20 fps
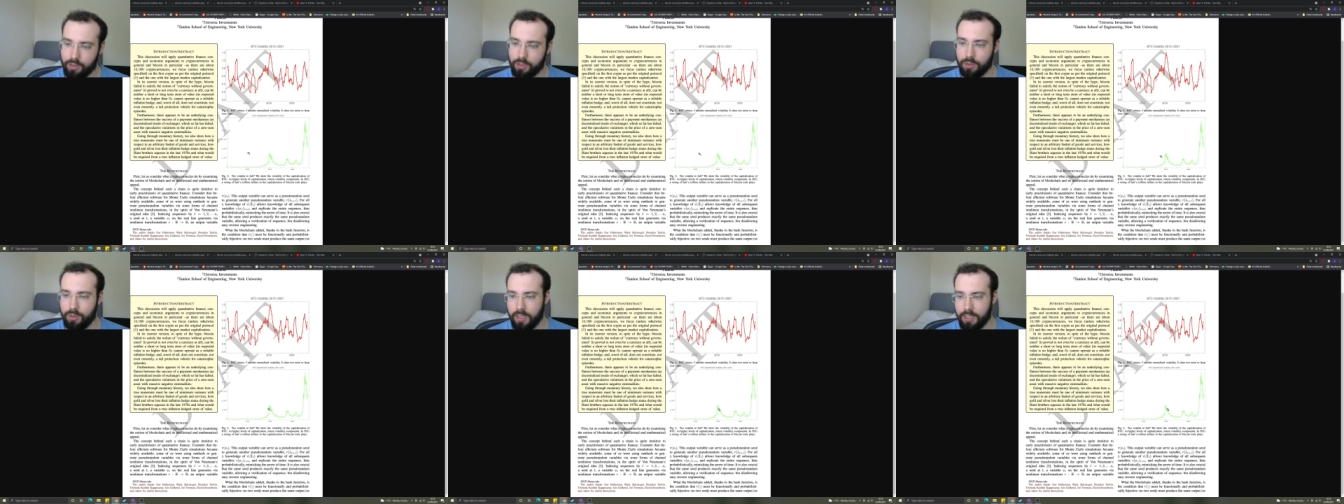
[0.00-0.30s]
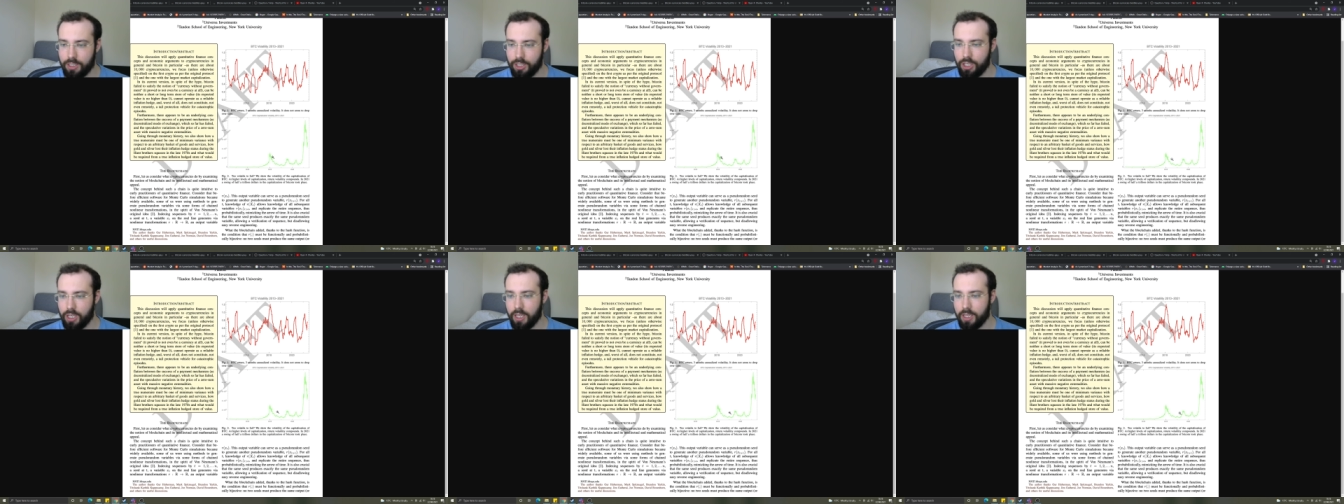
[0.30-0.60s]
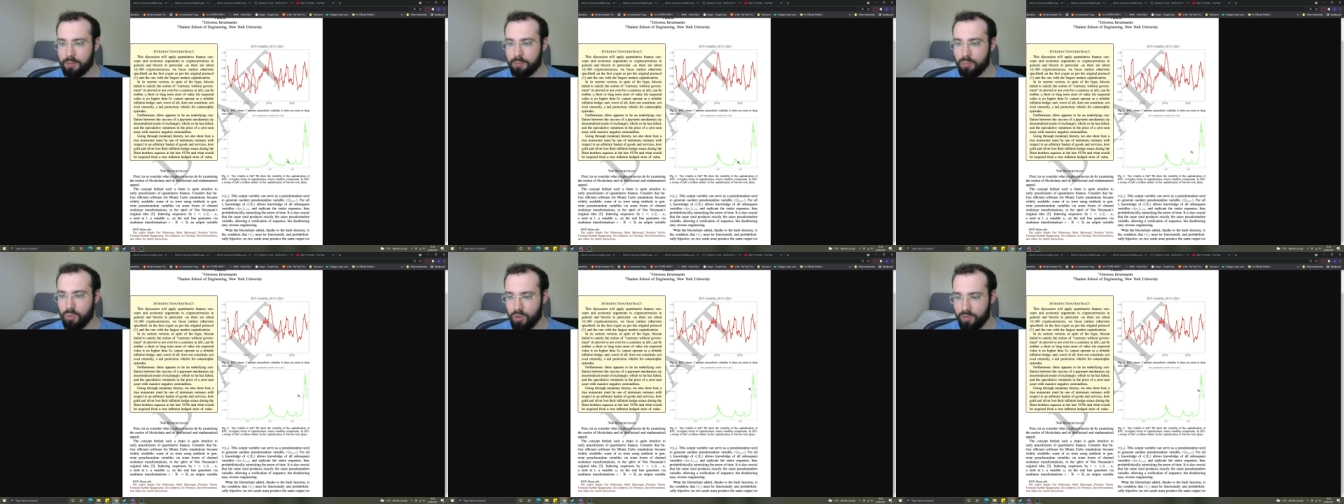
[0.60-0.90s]
so it actually
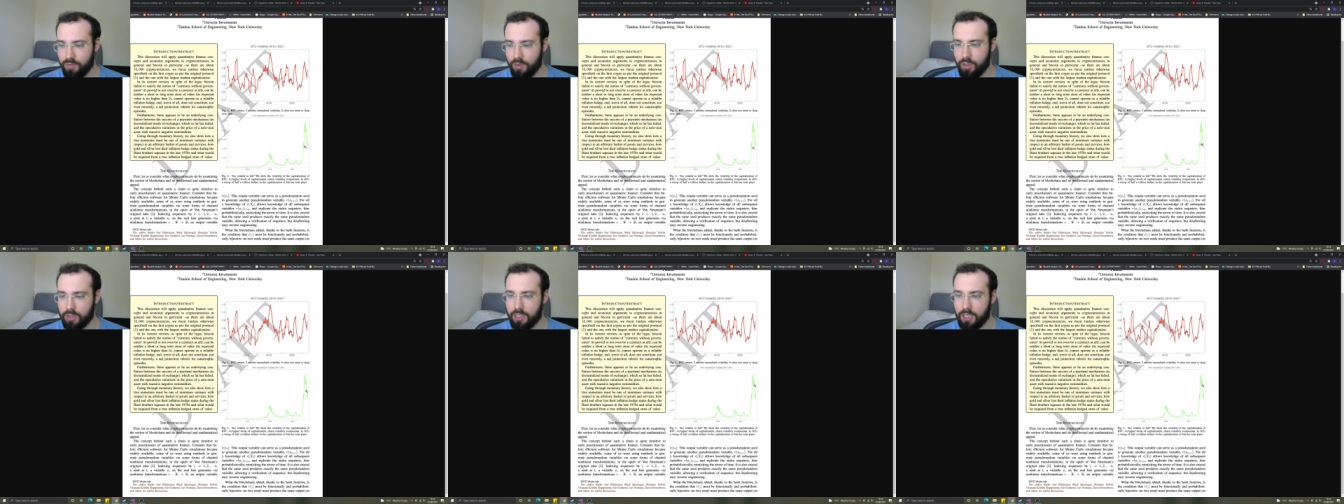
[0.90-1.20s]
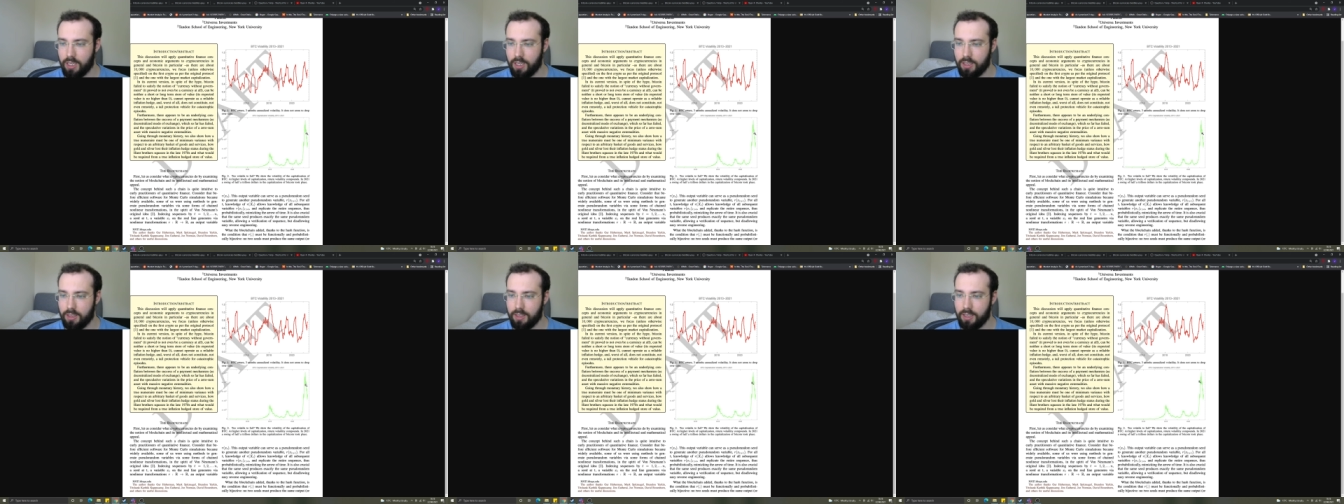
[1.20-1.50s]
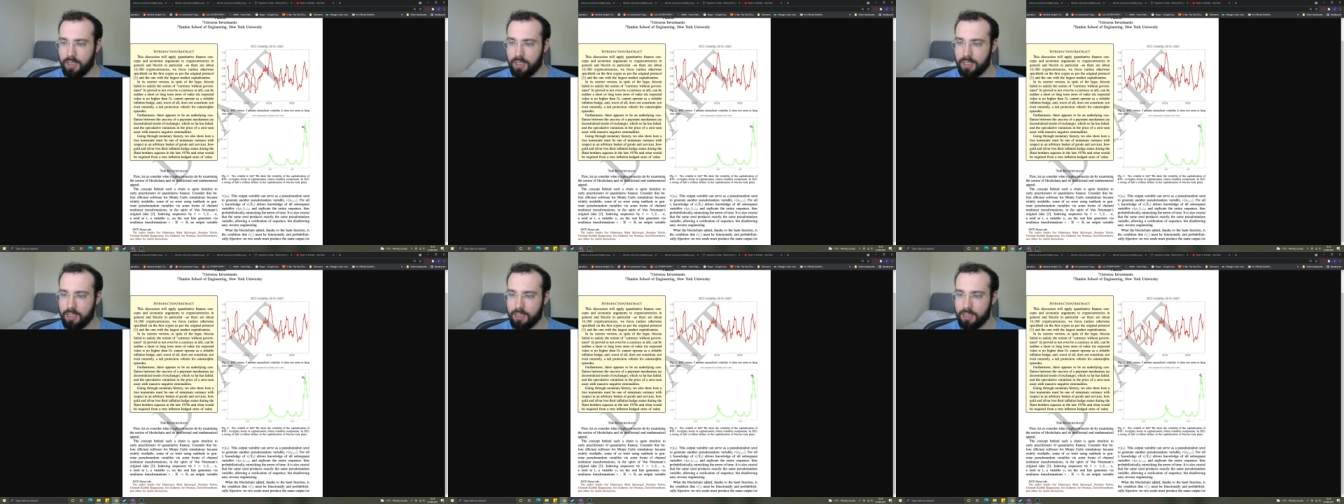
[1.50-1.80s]
gets more volatile
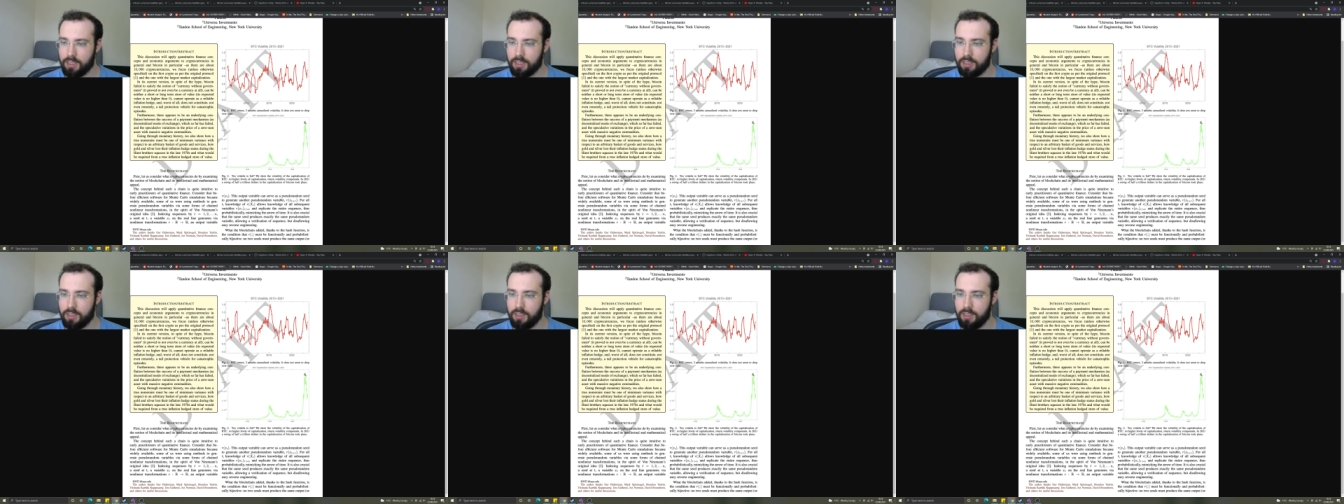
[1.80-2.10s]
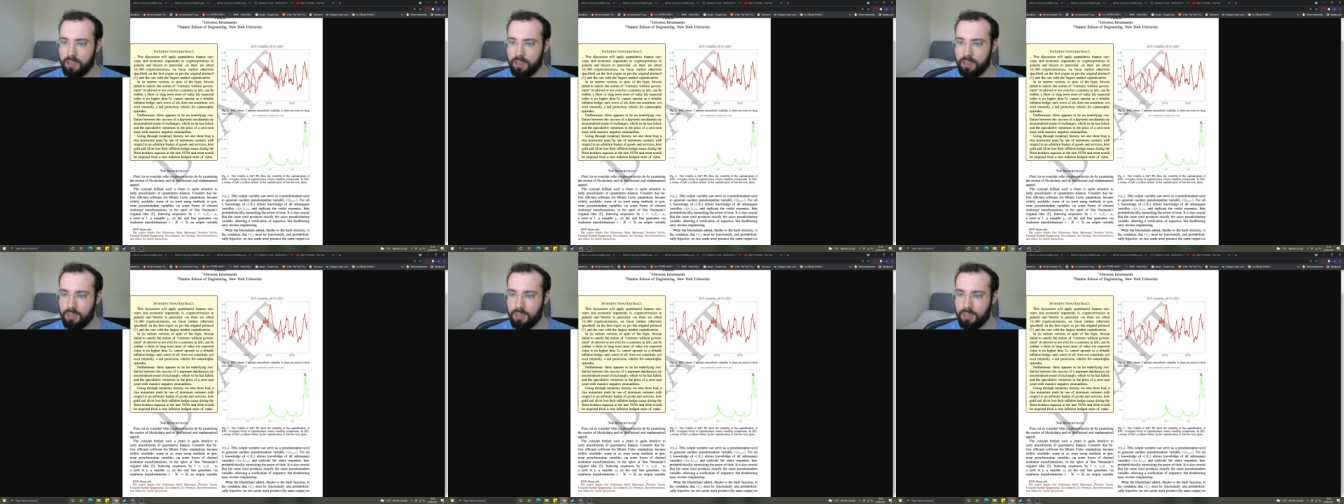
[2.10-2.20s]
as